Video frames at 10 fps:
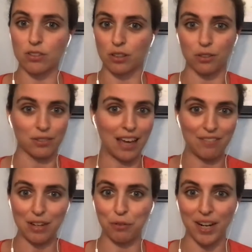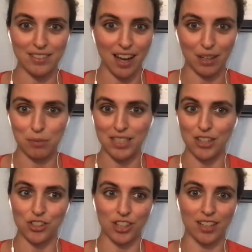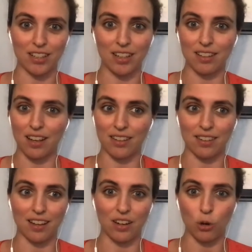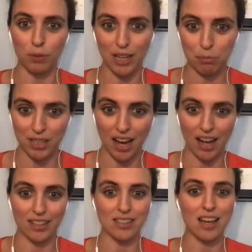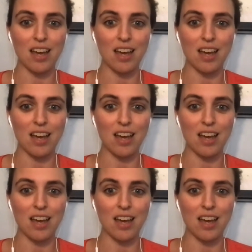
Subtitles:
so they have to have great documentation and open APIs,